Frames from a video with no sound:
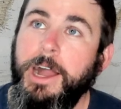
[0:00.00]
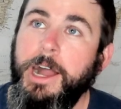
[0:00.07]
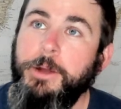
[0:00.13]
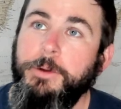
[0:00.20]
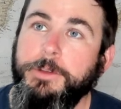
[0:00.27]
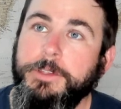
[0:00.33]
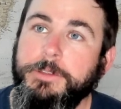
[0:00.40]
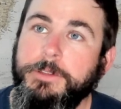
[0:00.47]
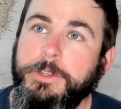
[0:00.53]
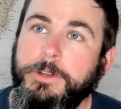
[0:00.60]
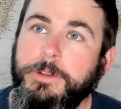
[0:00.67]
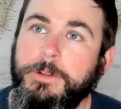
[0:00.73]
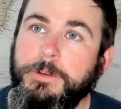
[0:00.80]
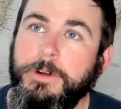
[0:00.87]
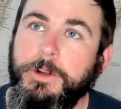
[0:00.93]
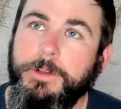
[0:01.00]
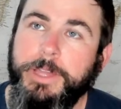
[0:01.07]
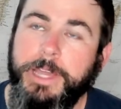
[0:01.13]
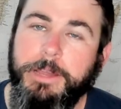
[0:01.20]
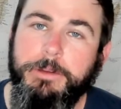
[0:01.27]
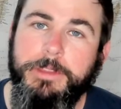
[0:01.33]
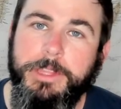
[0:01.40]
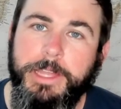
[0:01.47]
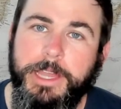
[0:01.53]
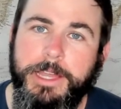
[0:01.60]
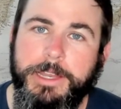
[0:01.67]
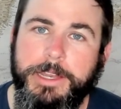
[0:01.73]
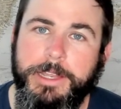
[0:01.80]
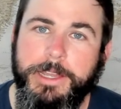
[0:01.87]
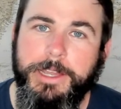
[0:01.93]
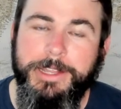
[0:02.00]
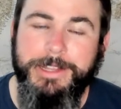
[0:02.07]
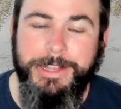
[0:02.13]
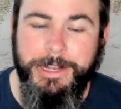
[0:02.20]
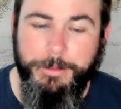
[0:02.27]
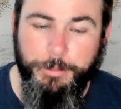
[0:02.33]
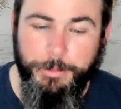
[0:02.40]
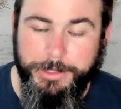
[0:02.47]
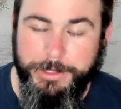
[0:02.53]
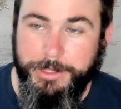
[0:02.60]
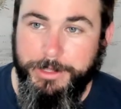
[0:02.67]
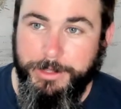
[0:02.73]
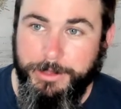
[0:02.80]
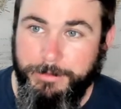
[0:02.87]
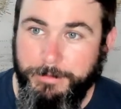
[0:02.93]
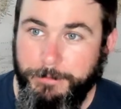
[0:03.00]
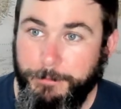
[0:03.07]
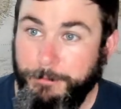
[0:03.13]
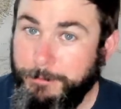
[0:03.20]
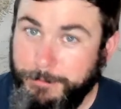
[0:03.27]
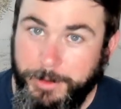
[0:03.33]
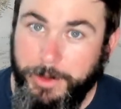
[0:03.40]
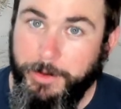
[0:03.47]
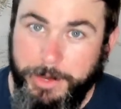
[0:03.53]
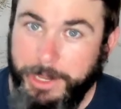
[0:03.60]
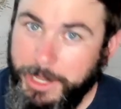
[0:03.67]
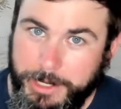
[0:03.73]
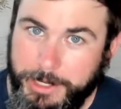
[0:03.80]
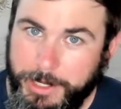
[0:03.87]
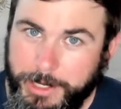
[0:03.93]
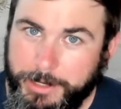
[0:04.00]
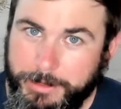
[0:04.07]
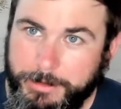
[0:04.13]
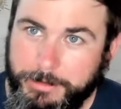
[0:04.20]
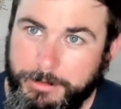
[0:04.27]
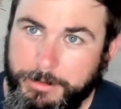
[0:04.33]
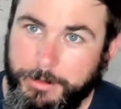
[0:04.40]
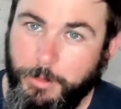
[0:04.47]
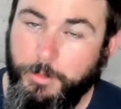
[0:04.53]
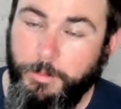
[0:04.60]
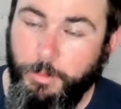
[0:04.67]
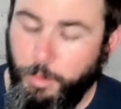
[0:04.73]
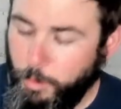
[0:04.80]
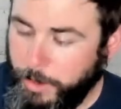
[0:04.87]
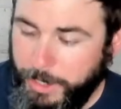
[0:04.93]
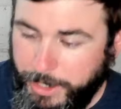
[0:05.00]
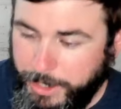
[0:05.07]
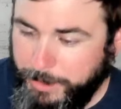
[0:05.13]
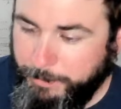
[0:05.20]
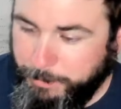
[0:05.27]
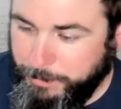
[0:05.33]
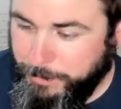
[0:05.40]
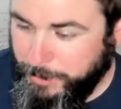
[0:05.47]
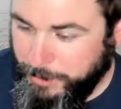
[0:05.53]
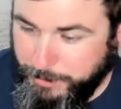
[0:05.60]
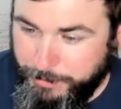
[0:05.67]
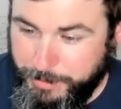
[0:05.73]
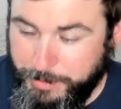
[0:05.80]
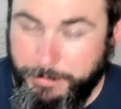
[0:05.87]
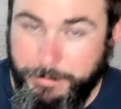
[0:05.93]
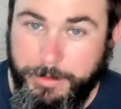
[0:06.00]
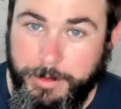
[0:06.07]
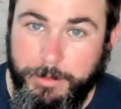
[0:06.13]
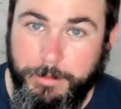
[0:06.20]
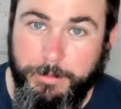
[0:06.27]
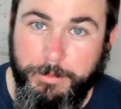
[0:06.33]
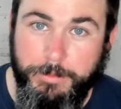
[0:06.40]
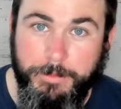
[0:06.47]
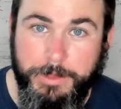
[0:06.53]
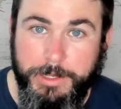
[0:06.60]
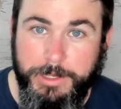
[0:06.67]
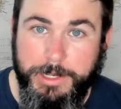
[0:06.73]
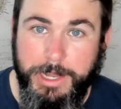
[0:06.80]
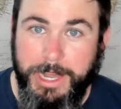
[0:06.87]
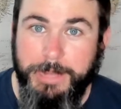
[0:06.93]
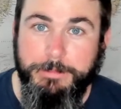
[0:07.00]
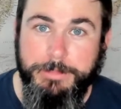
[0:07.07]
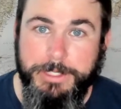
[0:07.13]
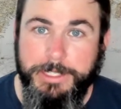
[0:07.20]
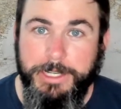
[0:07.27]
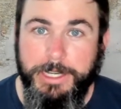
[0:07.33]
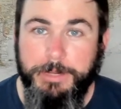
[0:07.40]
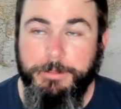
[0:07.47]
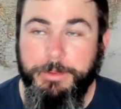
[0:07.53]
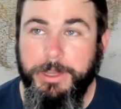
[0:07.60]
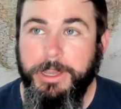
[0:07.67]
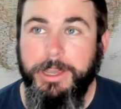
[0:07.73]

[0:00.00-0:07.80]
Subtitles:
was a little okay with the ending, and then it went to the very ending, way the time skip,